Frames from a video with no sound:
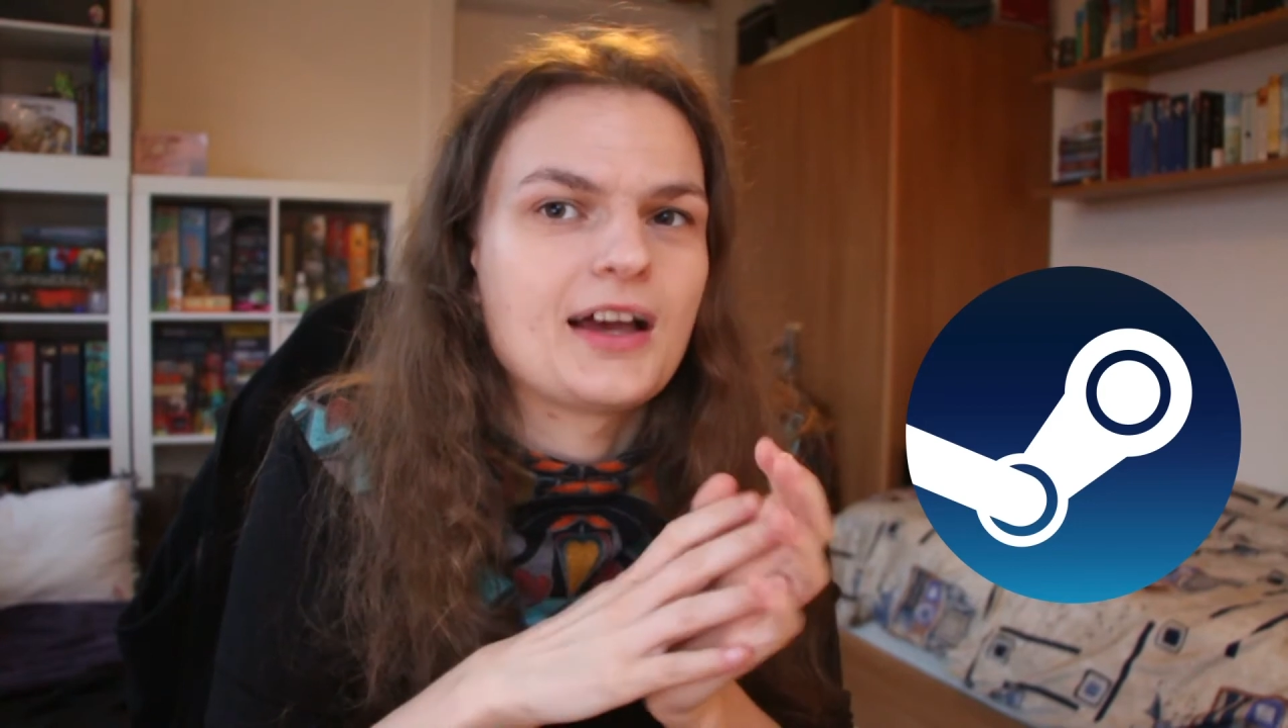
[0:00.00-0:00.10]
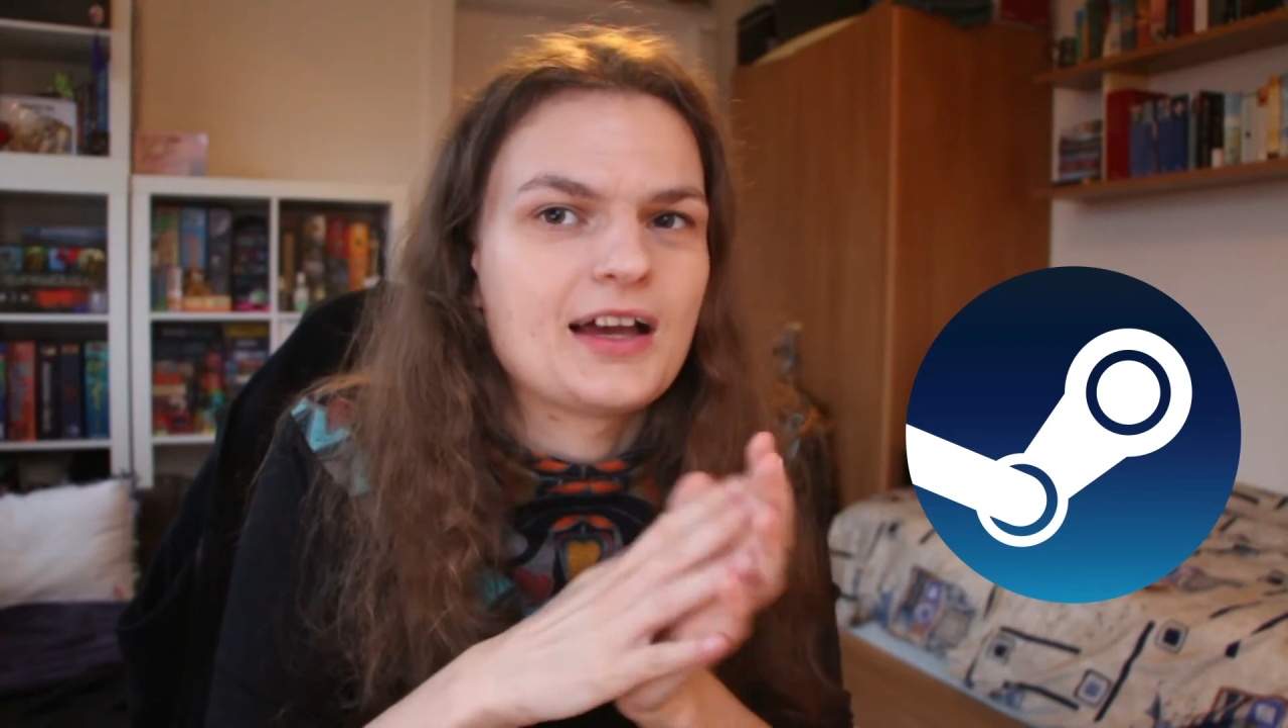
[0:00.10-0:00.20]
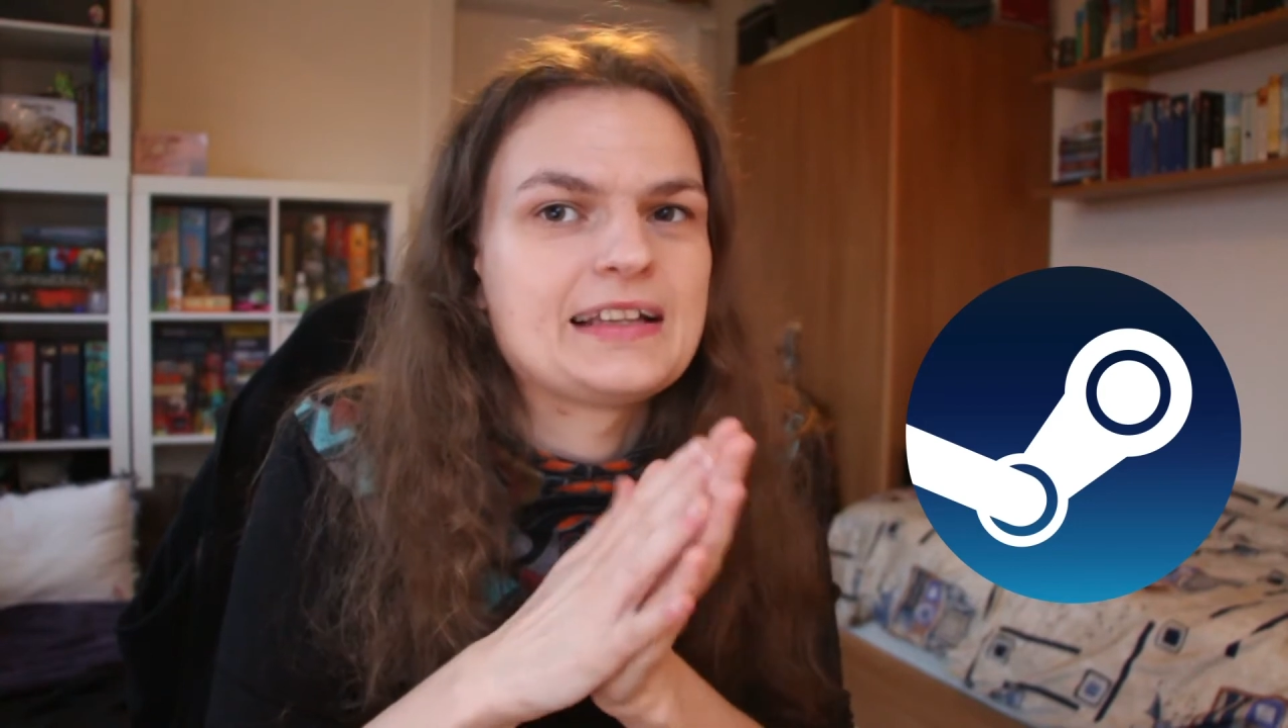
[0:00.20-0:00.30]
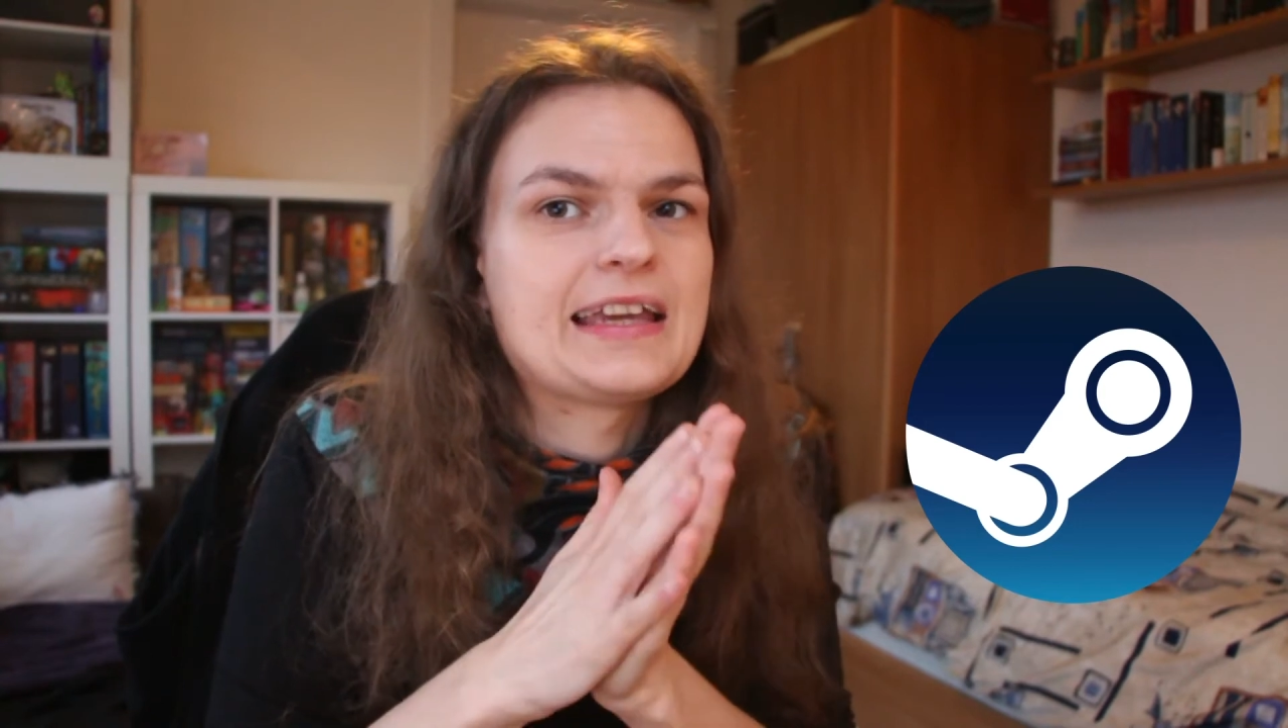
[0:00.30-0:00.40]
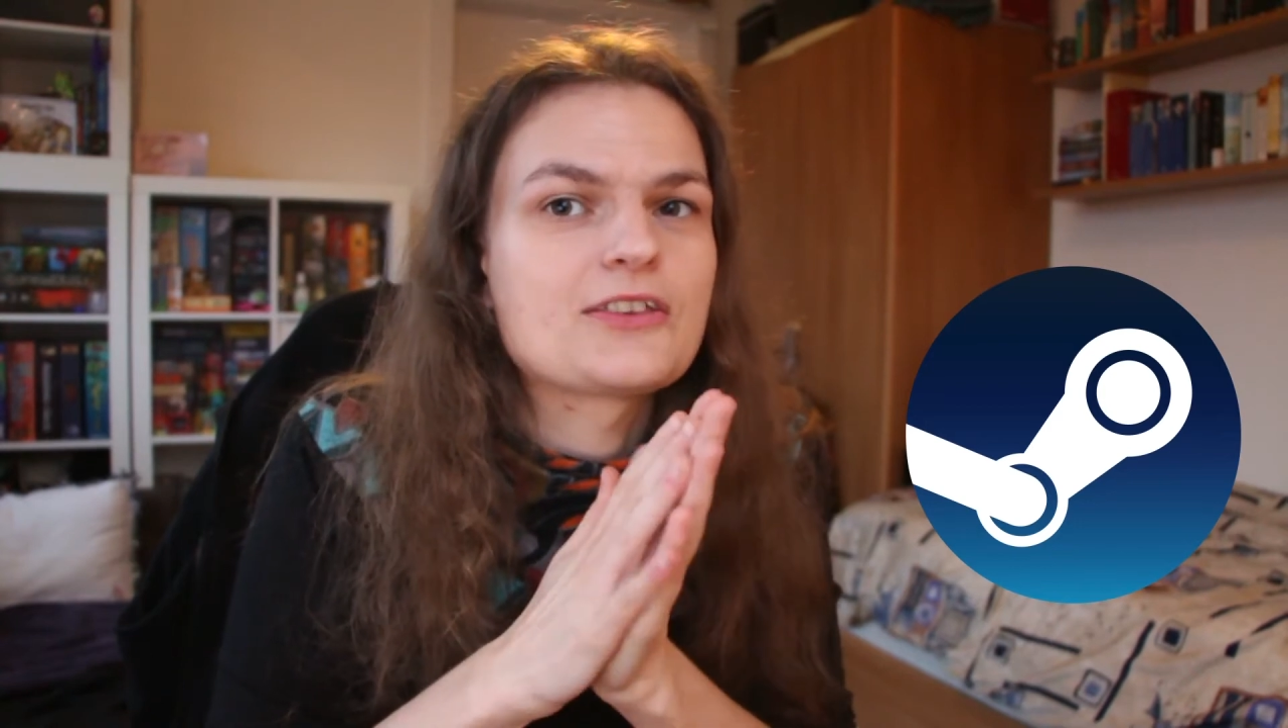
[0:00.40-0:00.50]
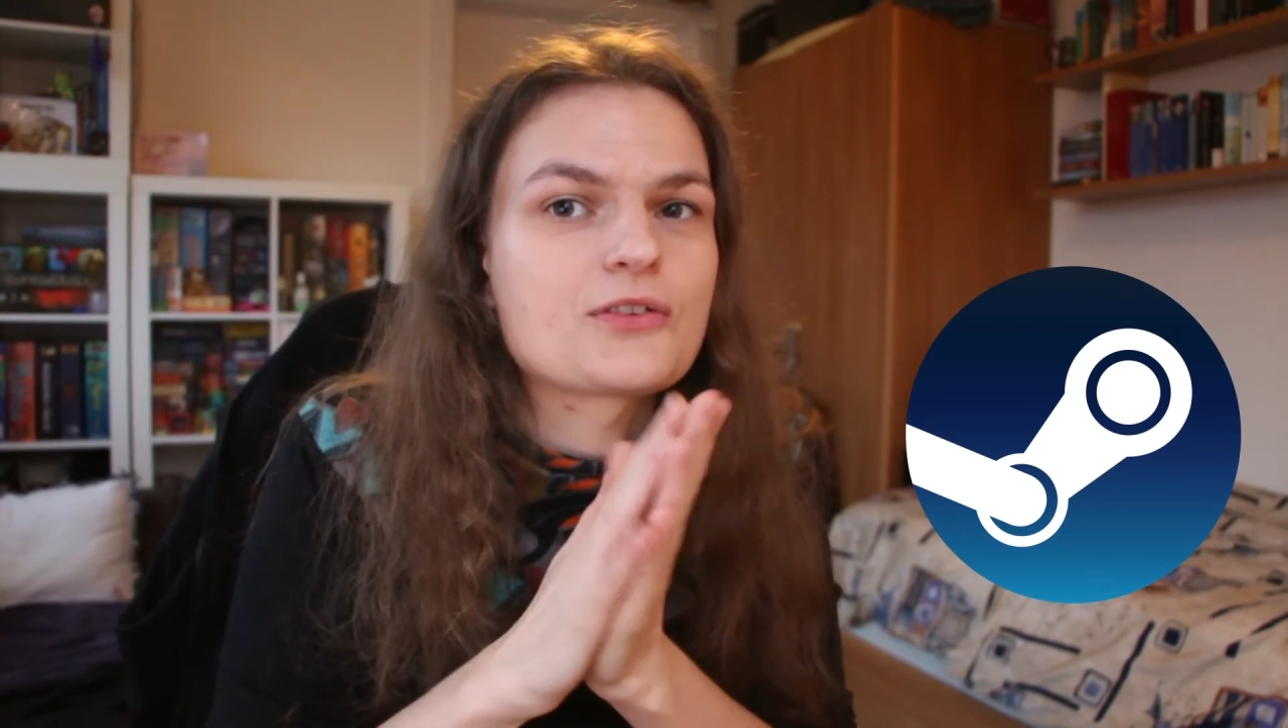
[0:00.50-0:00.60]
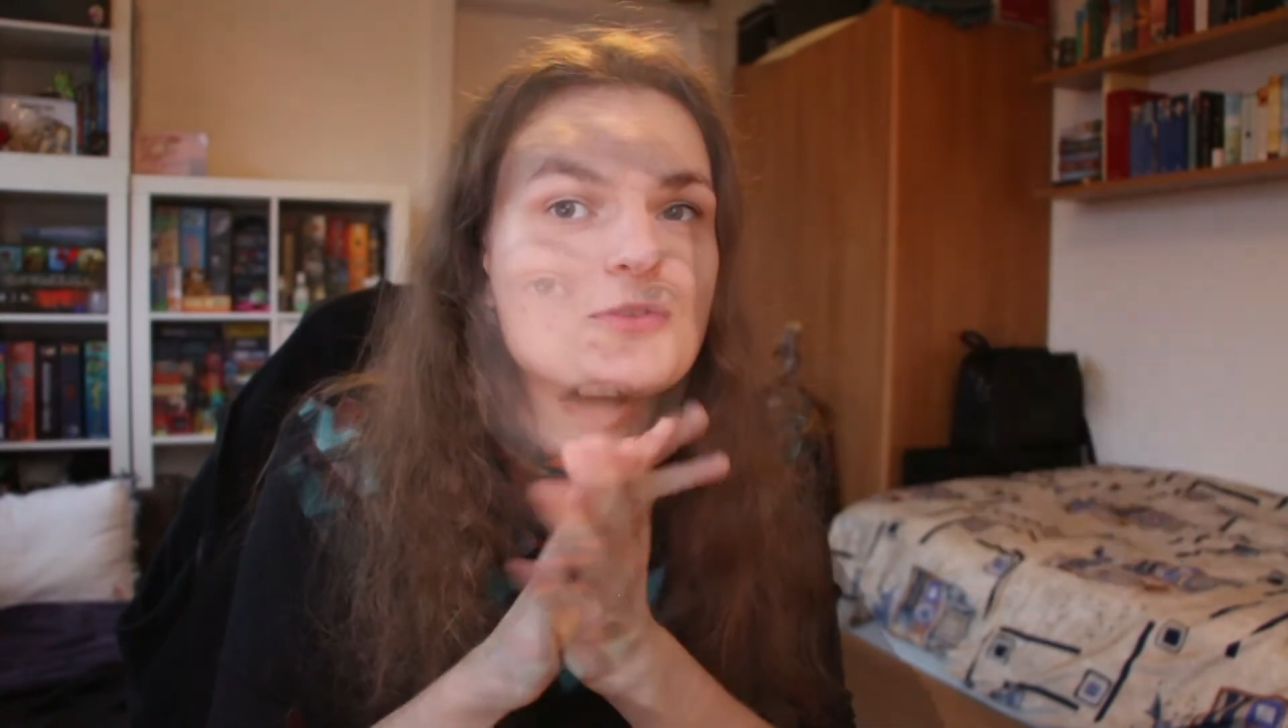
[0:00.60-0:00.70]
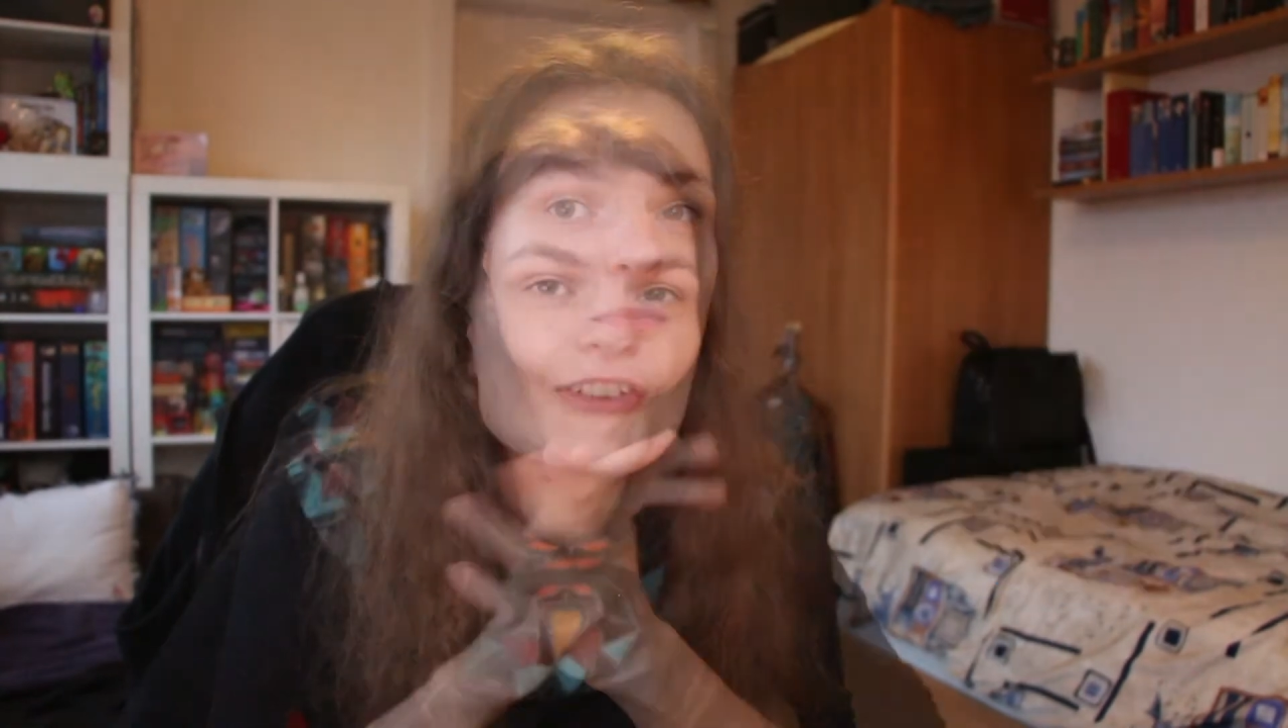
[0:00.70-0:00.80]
uh, at the end of.